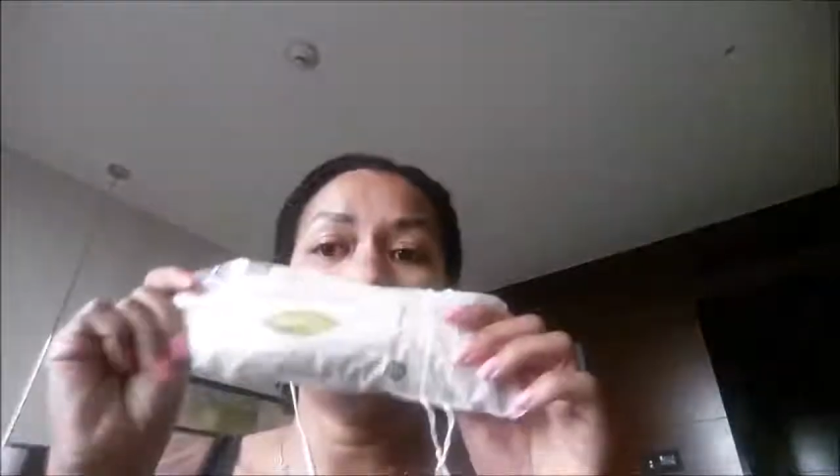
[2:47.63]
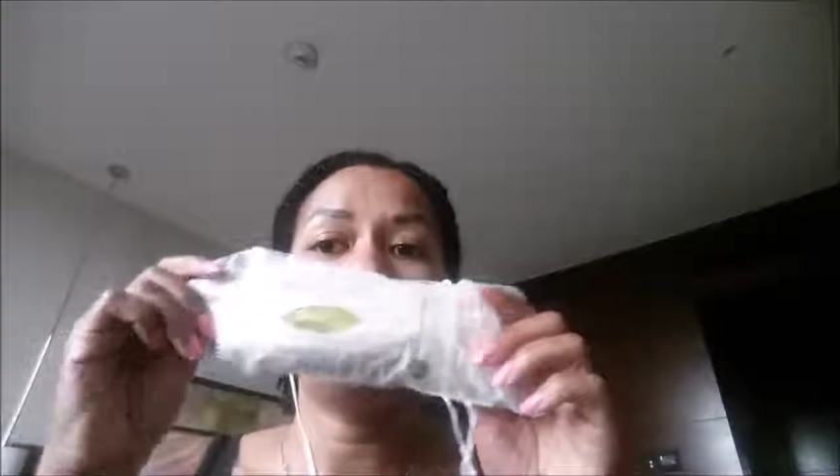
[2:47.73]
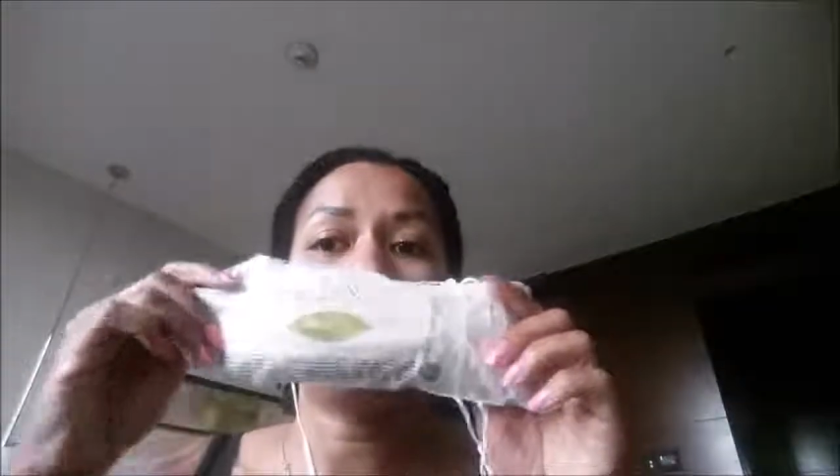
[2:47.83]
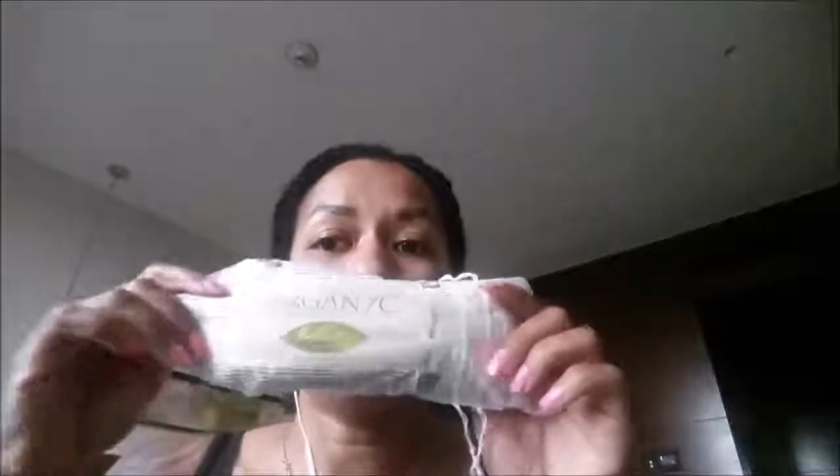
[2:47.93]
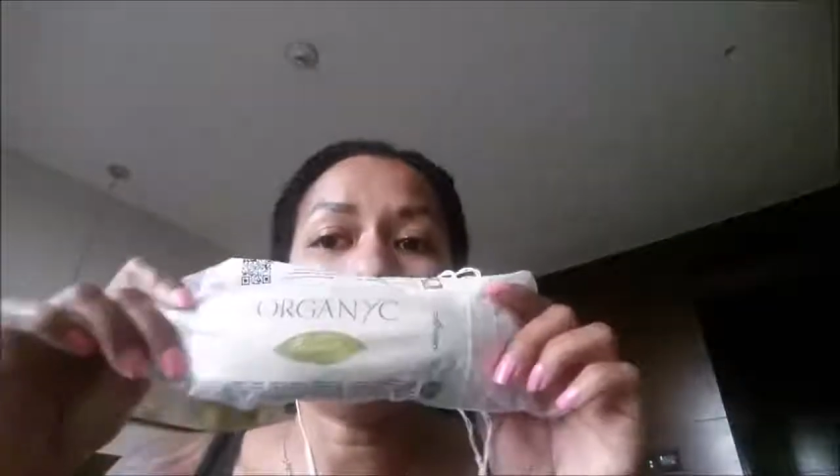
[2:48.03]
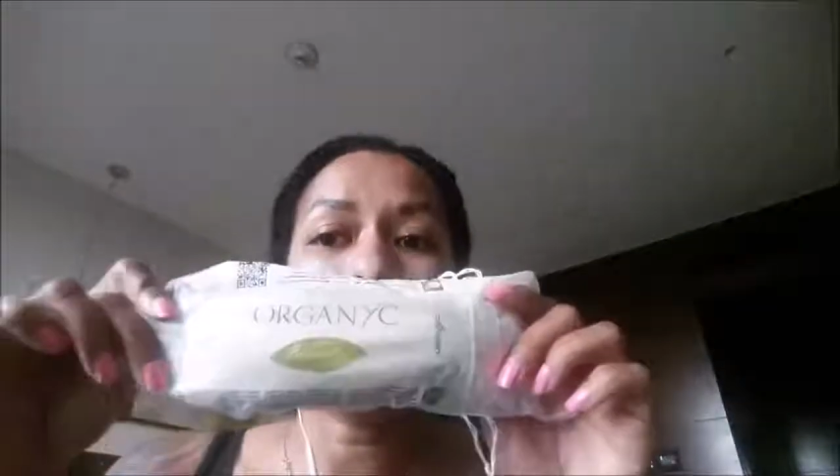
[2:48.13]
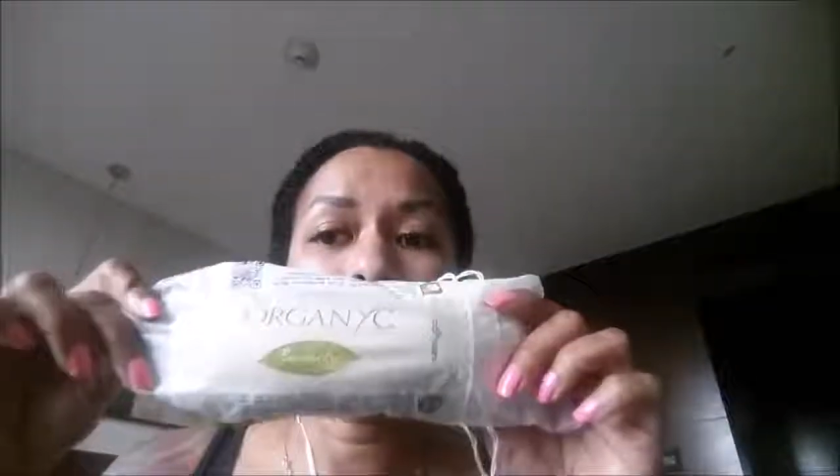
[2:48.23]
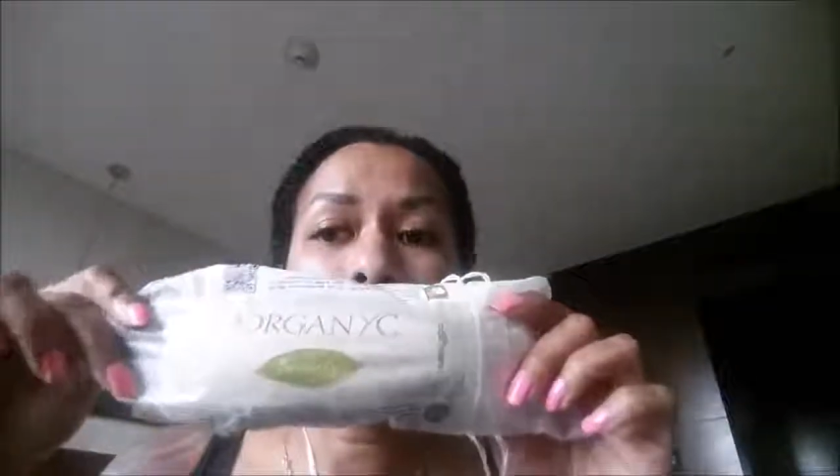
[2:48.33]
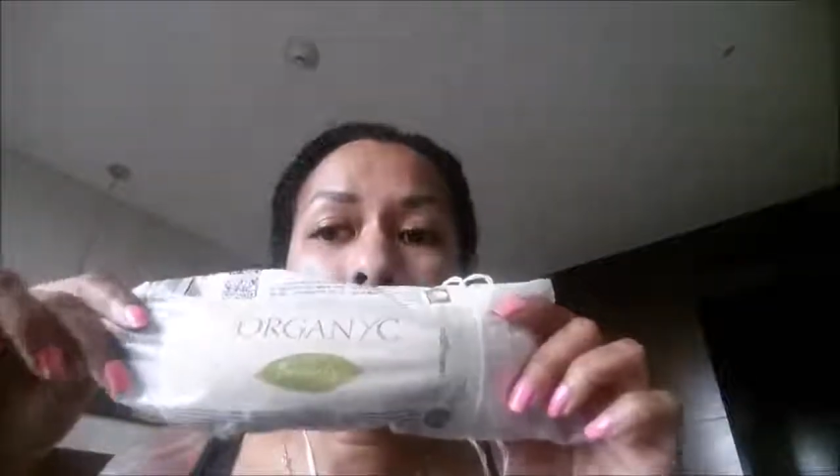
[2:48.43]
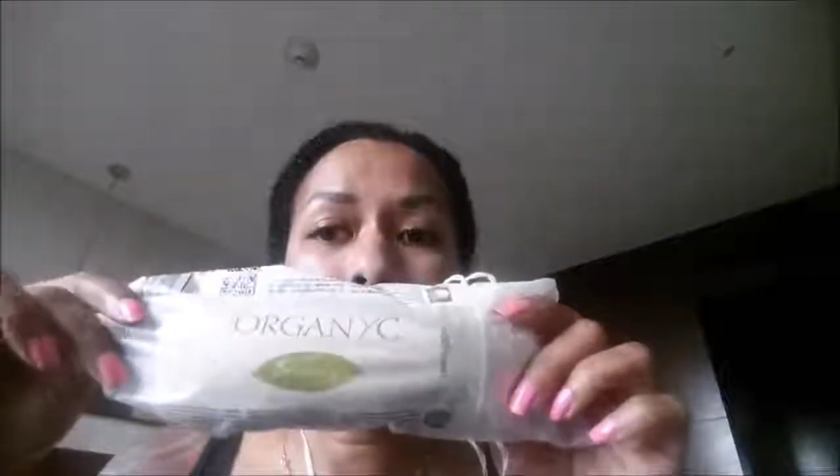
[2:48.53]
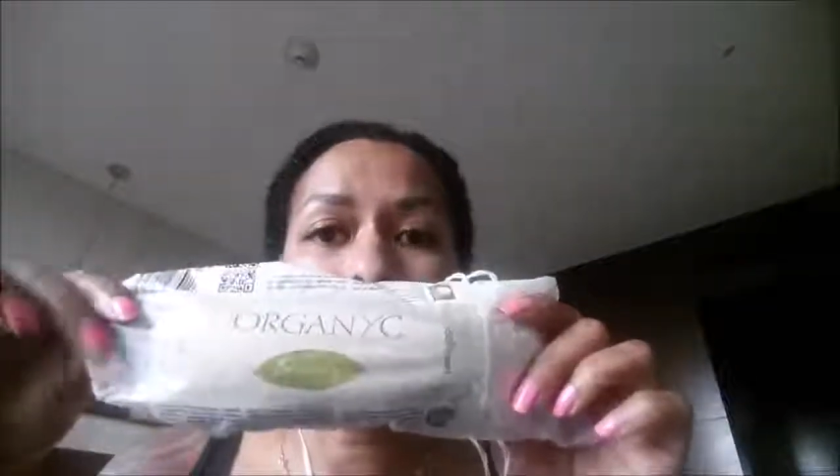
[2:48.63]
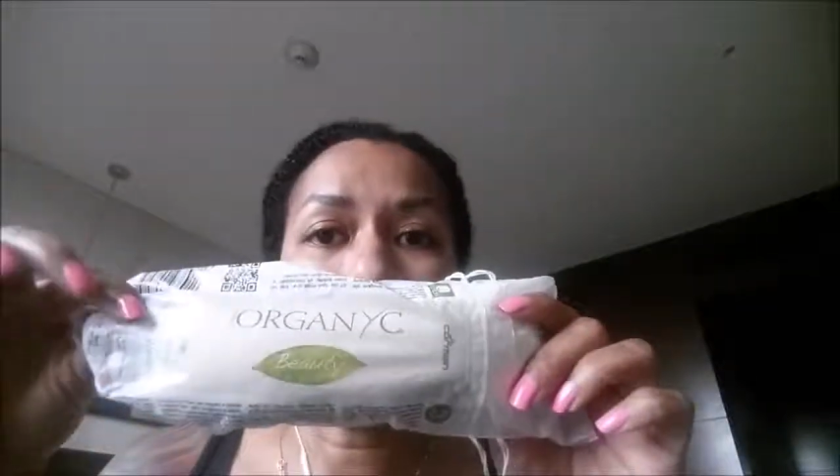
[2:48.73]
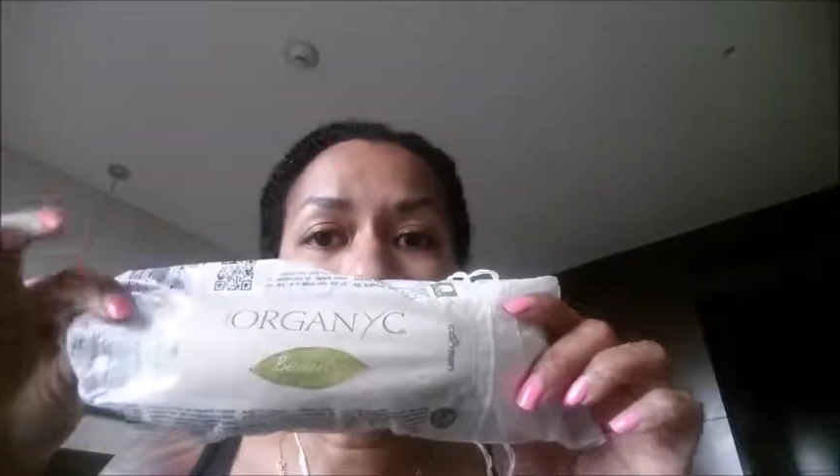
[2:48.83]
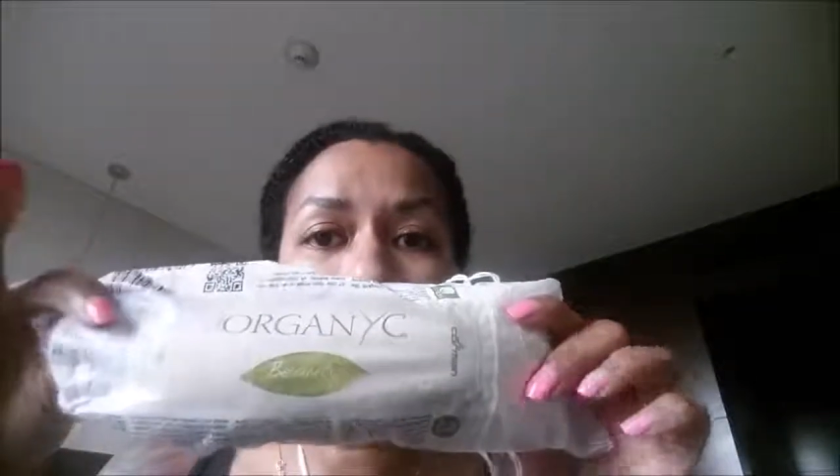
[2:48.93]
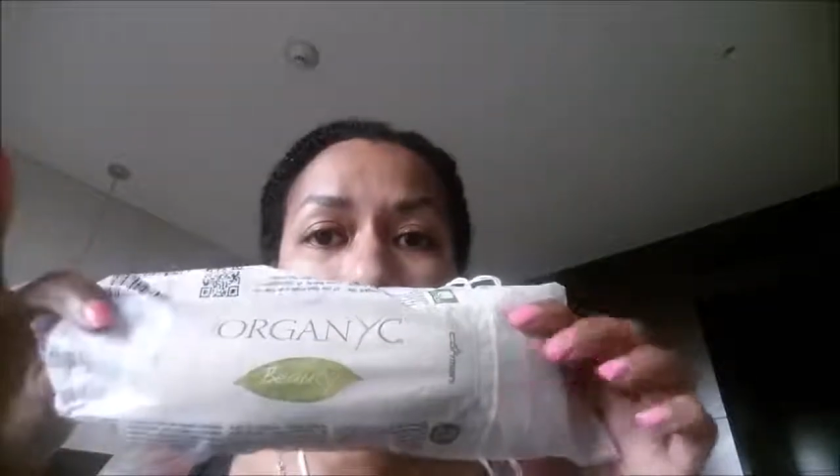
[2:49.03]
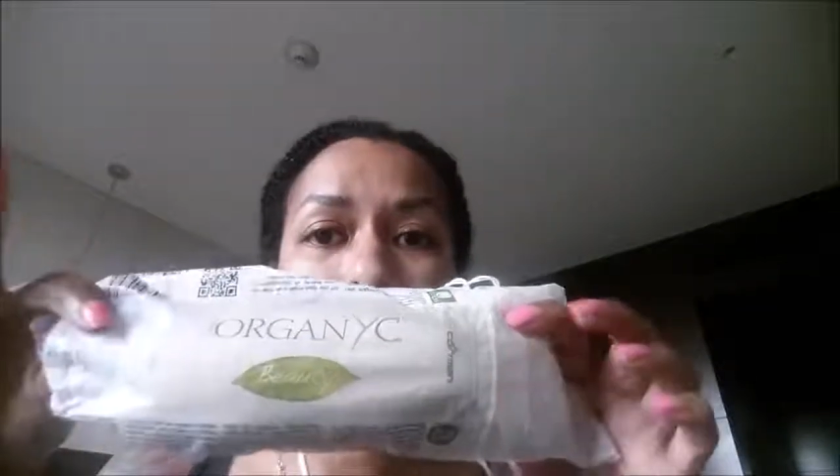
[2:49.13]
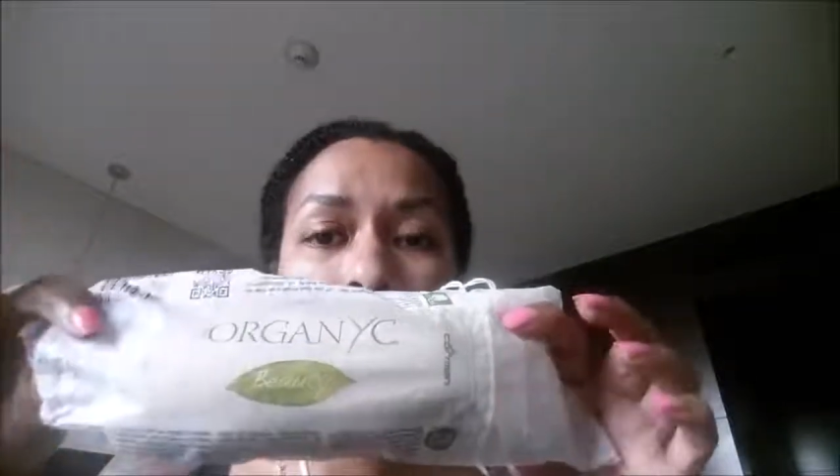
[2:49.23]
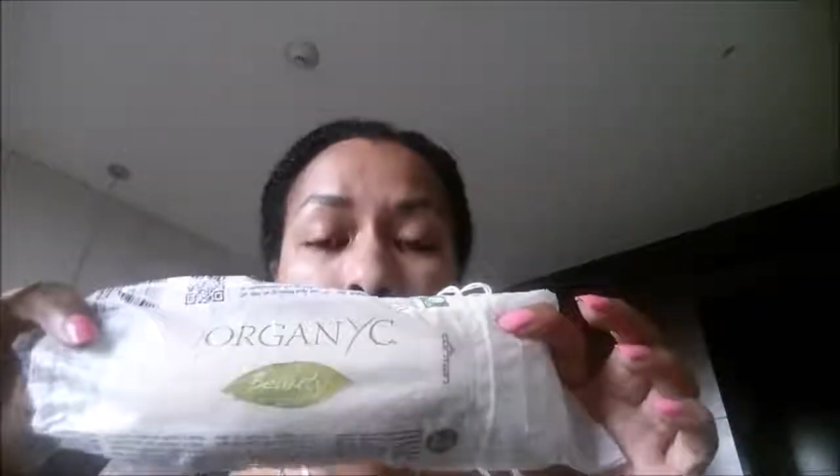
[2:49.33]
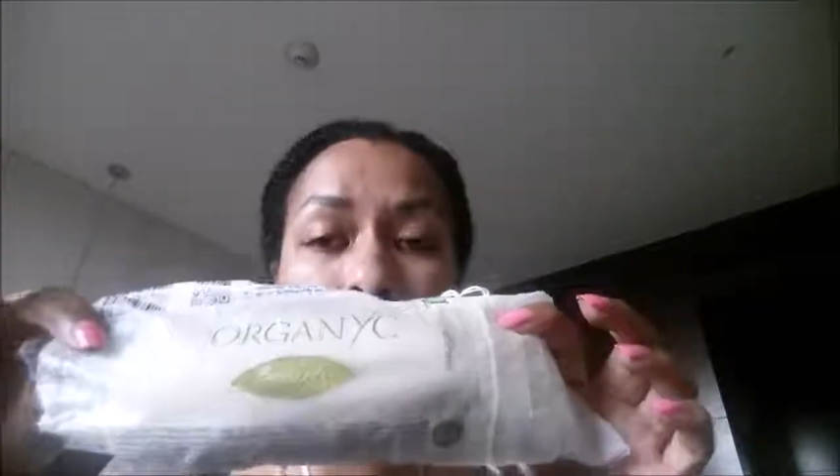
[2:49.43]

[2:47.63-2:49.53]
For a long time, I used,